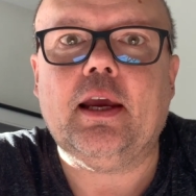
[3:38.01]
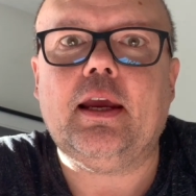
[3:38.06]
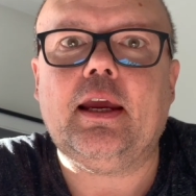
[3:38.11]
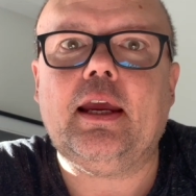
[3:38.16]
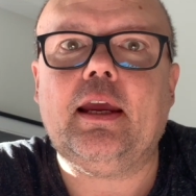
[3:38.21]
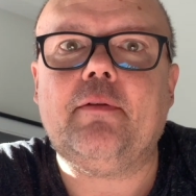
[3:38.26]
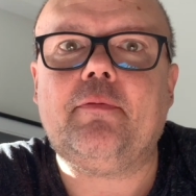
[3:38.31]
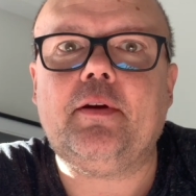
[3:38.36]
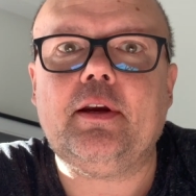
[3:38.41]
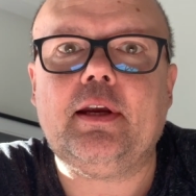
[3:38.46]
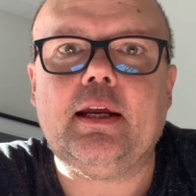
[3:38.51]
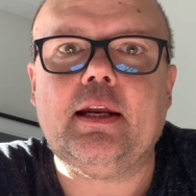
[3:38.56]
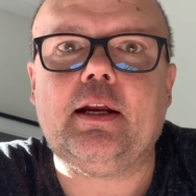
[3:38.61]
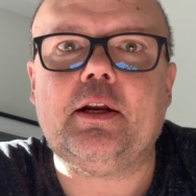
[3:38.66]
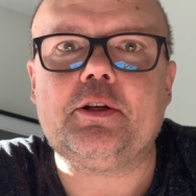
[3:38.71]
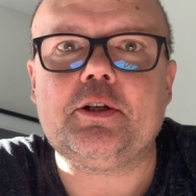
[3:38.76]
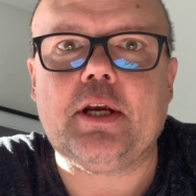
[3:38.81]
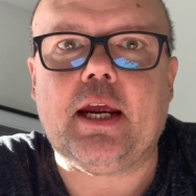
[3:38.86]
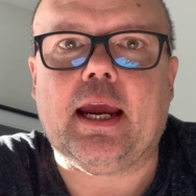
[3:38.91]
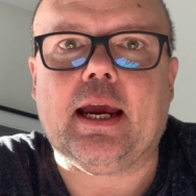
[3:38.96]
If you get a
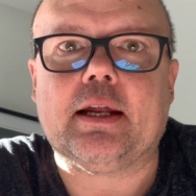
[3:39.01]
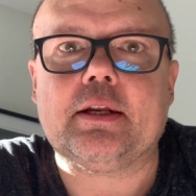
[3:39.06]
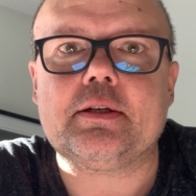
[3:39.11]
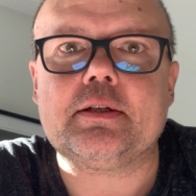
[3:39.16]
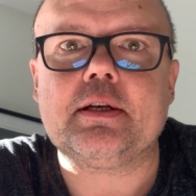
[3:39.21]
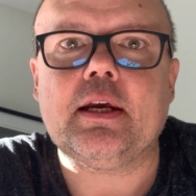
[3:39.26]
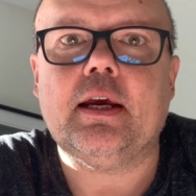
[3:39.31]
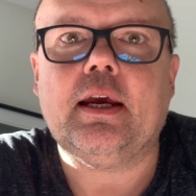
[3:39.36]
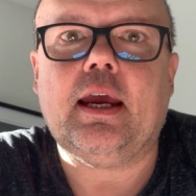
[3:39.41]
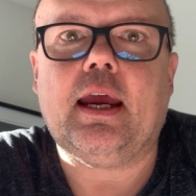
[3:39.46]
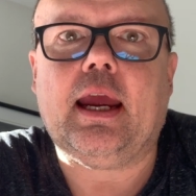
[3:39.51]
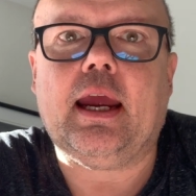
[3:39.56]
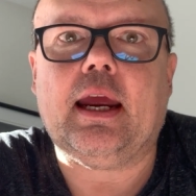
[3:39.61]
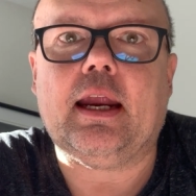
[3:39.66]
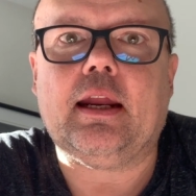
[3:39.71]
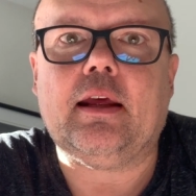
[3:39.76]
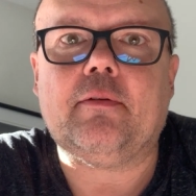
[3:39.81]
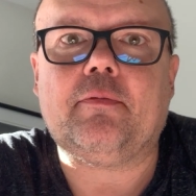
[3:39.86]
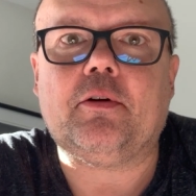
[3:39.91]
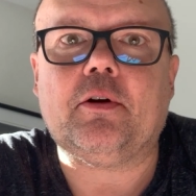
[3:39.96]
chance,
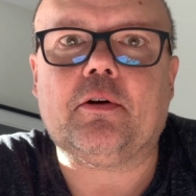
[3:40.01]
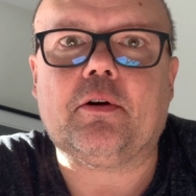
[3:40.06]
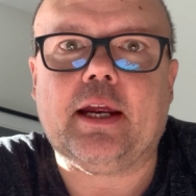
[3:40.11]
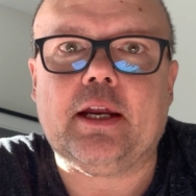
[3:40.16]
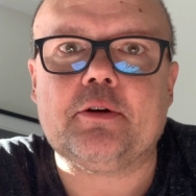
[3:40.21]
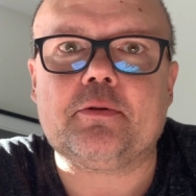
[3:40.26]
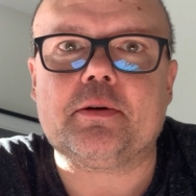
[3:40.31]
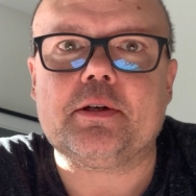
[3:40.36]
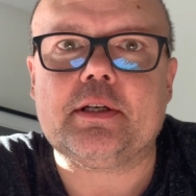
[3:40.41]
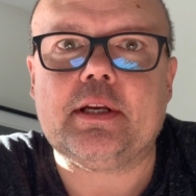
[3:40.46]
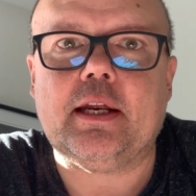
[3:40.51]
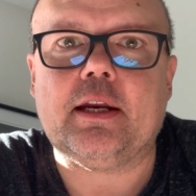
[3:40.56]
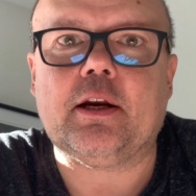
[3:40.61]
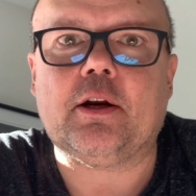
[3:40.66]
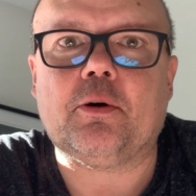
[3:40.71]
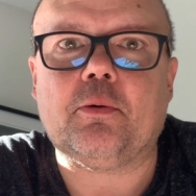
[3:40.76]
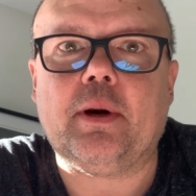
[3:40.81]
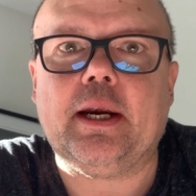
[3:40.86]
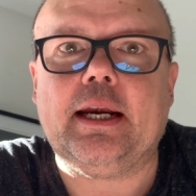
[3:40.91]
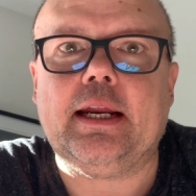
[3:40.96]
and if you're interested
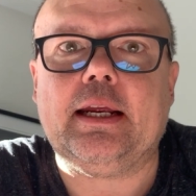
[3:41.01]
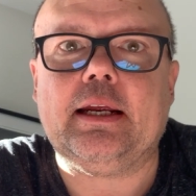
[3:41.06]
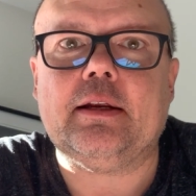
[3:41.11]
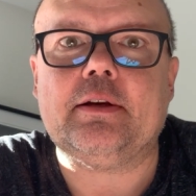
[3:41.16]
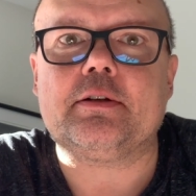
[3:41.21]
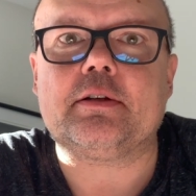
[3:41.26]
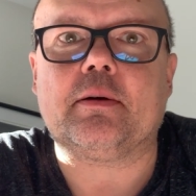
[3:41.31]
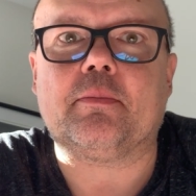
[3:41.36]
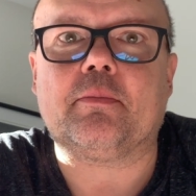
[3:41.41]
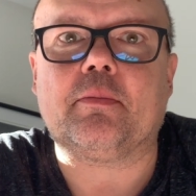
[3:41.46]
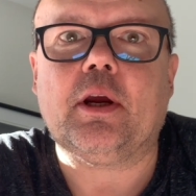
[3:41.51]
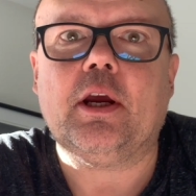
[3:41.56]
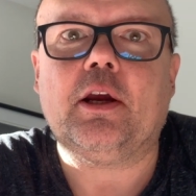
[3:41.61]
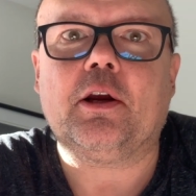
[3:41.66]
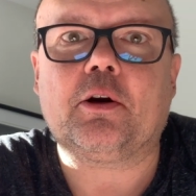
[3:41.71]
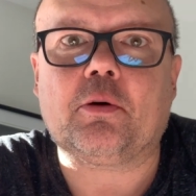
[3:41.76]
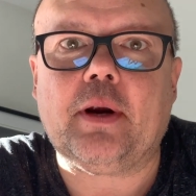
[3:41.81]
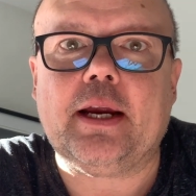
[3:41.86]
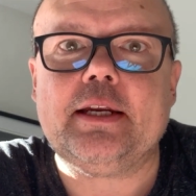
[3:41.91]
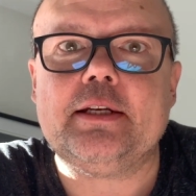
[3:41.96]
in reading some
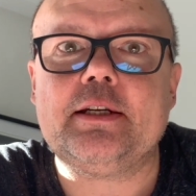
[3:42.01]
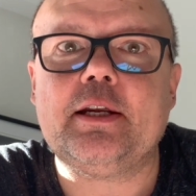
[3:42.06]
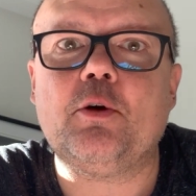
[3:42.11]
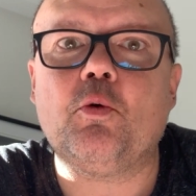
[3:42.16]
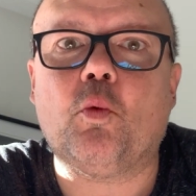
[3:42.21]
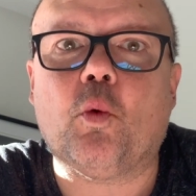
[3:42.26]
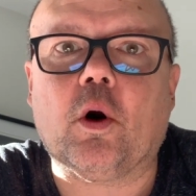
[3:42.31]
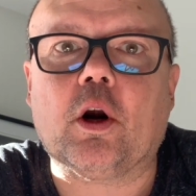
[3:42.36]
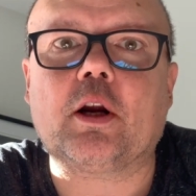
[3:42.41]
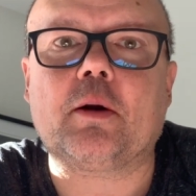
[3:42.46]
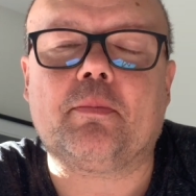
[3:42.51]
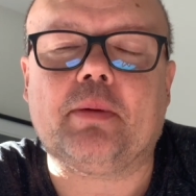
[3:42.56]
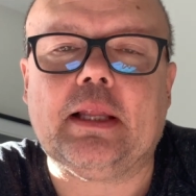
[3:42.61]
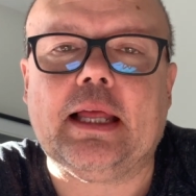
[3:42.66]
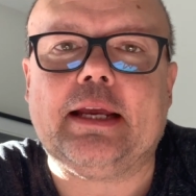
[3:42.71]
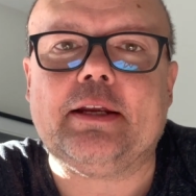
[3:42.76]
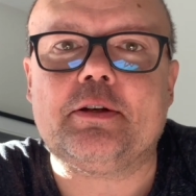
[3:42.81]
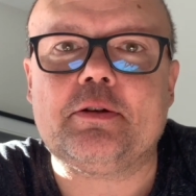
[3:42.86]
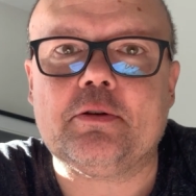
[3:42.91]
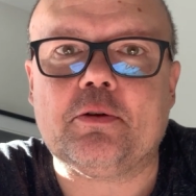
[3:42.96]
crazy
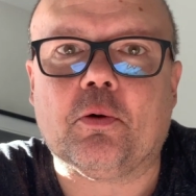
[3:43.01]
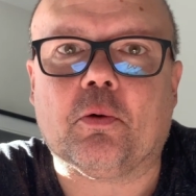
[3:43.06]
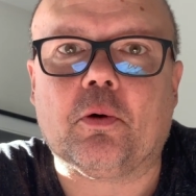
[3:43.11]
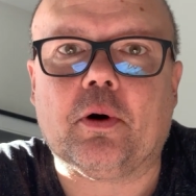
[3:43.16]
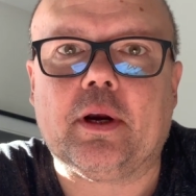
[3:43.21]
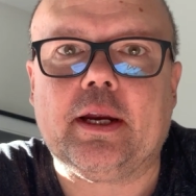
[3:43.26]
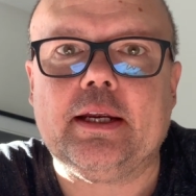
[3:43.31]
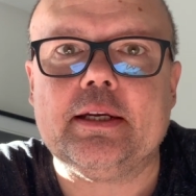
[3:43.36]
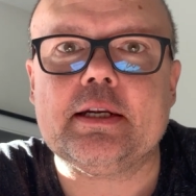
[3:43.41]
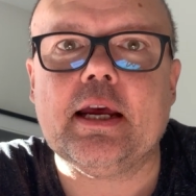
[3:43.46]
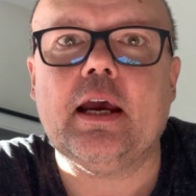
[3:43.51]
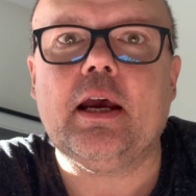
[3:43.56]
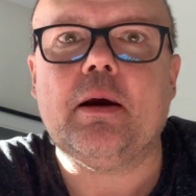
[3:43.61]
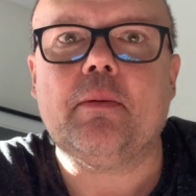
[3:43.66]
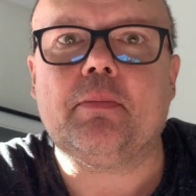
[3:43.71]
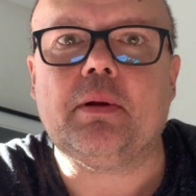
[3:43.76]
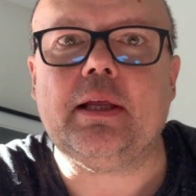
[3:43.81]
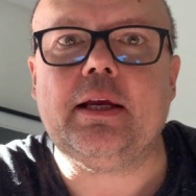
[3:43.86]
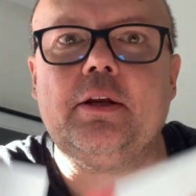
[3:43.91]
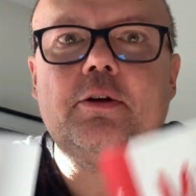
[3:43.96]
workplace stories,
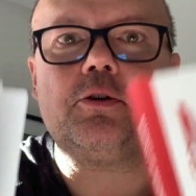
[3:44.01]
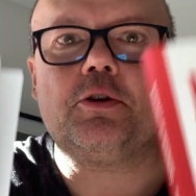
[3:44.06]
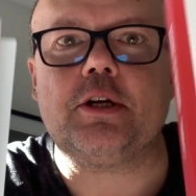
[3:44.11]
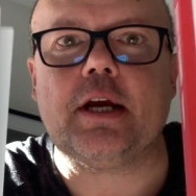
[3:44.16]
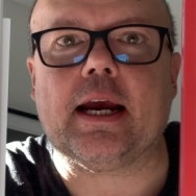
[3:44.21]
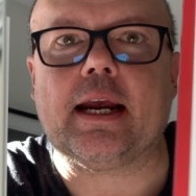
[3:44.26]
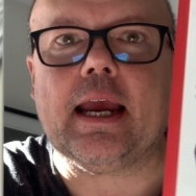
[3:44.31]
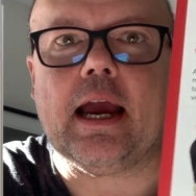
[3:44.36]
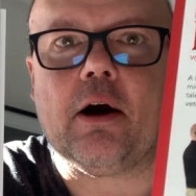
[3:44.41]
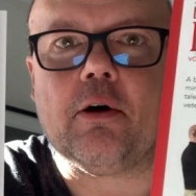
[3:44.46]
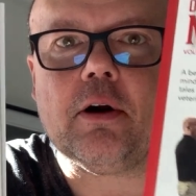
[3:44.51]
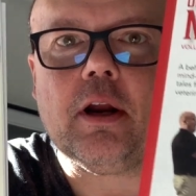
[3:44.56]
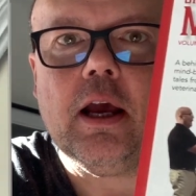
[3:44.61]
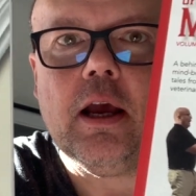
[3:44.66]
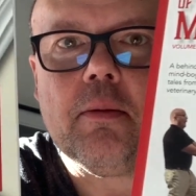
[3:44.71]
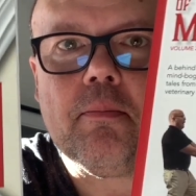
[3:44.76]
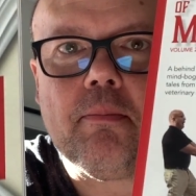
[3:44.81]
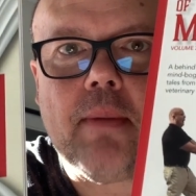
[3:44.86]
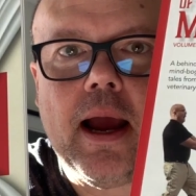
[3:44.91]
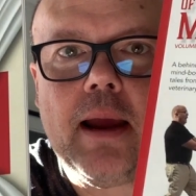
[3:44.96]
please check out
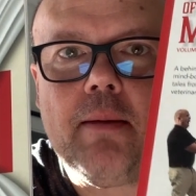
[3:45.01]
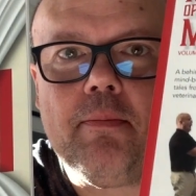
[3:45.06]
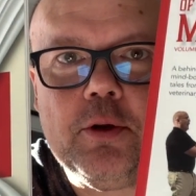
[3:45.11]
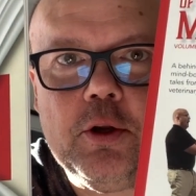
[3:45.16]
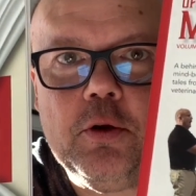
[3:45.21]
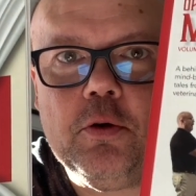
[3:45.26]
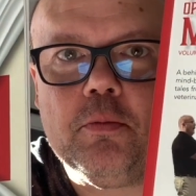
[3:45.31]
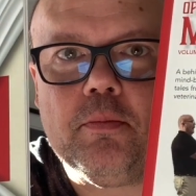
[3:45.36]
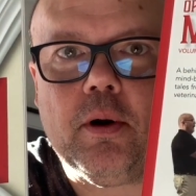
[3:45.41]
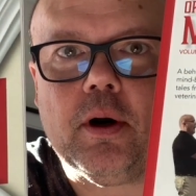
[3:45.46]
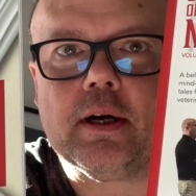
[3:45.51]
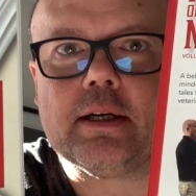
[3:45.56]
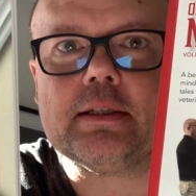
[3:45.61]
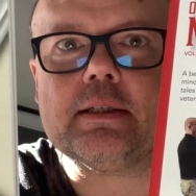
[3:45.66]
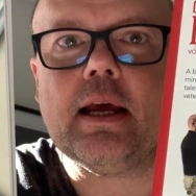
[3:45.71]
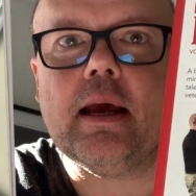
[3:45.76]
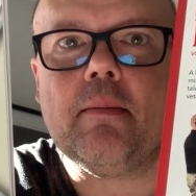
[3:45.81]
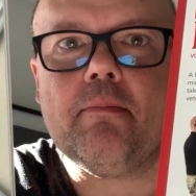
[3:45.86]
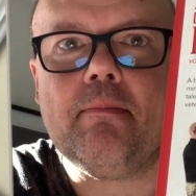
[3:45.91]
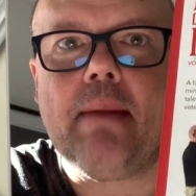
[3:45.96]
my two
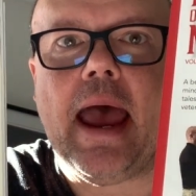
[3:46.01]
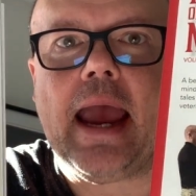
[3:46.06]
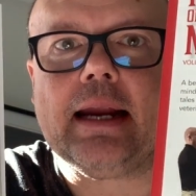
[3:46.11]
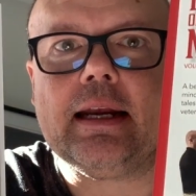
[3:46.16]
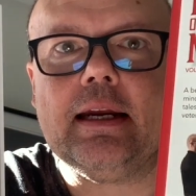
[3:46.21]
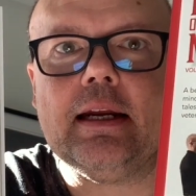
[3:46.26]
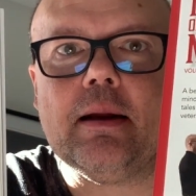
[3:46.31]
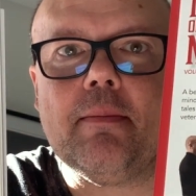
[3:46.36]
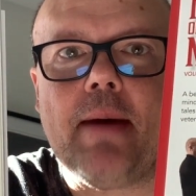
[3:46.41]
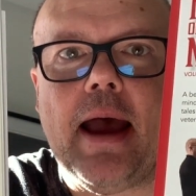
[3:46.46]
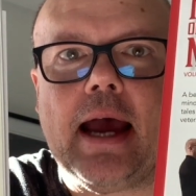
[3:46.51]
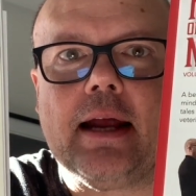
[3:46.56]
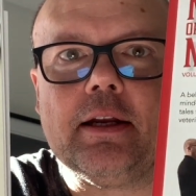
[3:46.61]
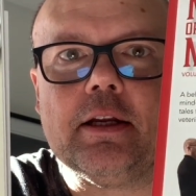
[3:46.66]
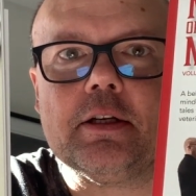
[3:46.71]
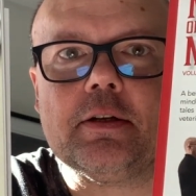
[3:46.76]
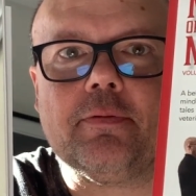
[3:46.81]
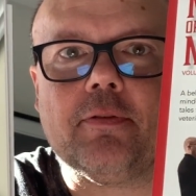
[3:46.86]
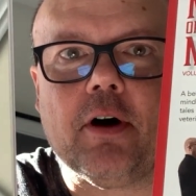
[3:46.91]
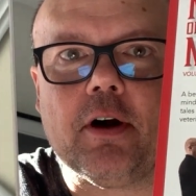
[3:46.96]
books, Magnet of
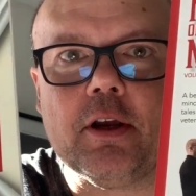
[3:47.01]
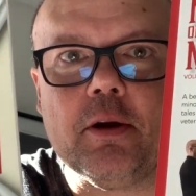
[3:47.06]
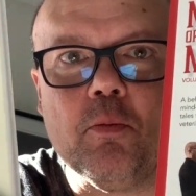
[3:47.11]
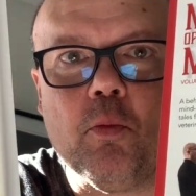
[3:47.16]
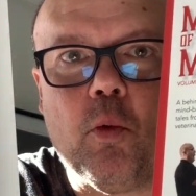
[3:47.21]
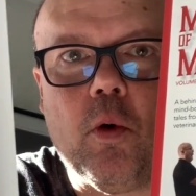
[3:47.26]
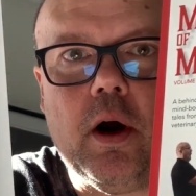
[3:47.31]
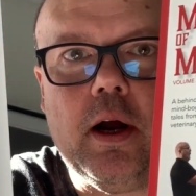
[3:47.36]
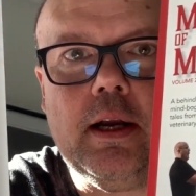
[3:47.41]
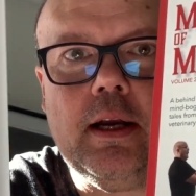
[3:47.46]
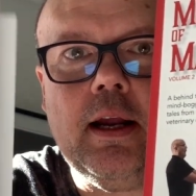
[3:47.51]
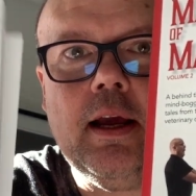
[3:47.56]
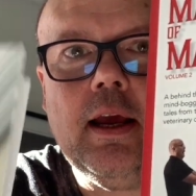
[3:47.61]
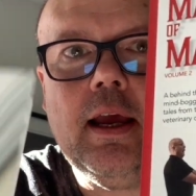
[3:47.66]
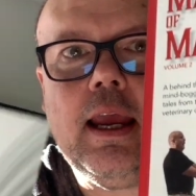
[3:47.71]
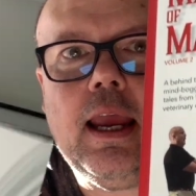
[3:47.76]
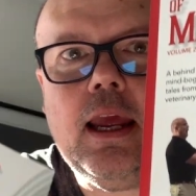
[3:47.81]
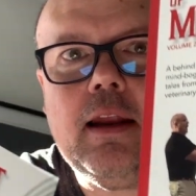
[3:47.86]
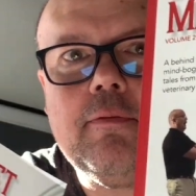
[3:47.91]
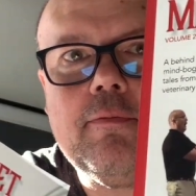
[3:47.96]
Madness Volume 1
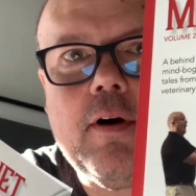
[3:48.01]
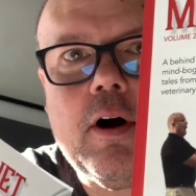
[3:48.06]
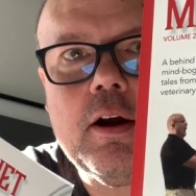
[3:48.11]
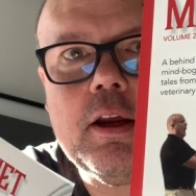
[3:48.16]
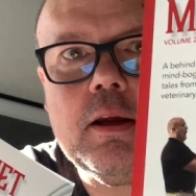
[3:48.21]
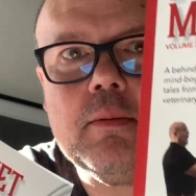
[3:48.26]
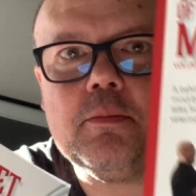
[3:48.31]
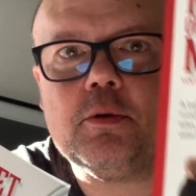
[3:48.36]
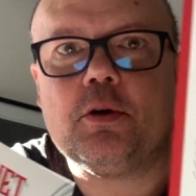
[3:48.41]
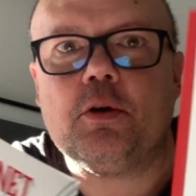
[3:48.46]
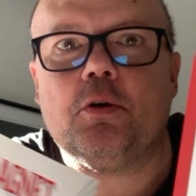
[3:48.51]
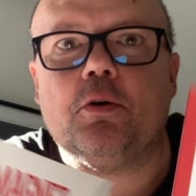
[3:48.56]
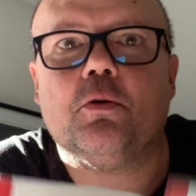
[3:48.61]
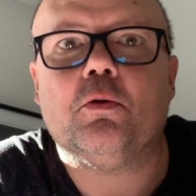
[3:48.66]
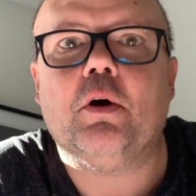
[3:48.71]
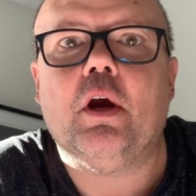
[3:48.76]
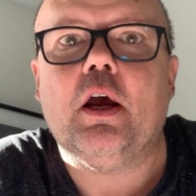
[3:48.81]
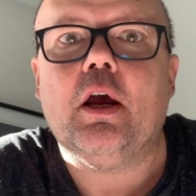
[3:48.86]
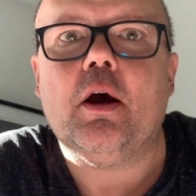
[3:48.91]
and Volume 2,